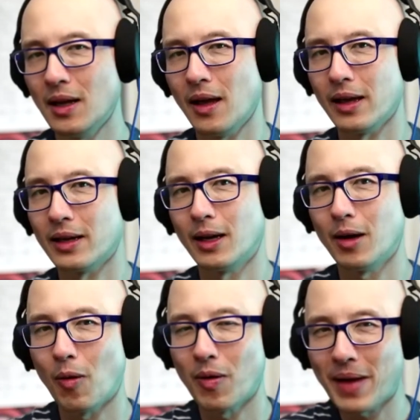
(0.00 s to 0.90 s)
And
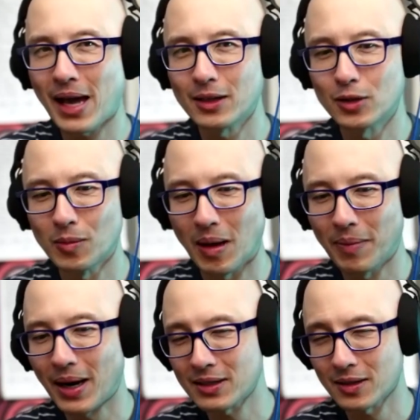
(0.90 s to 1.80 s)
I went back and told my
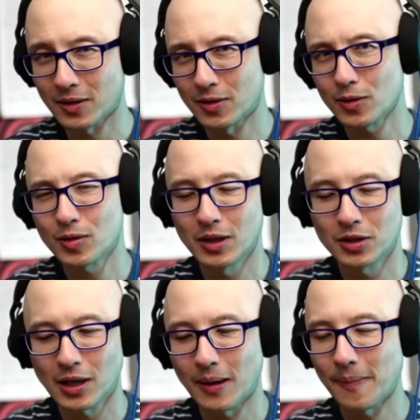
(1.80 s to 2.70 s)
boss at the silkscreening
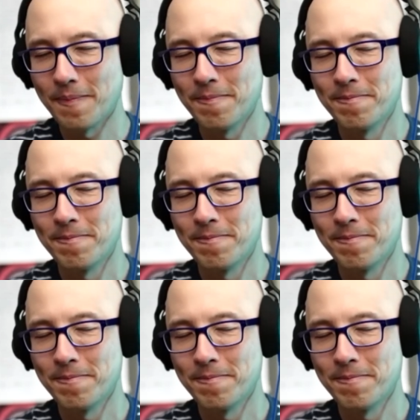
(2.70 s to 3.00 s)
shop,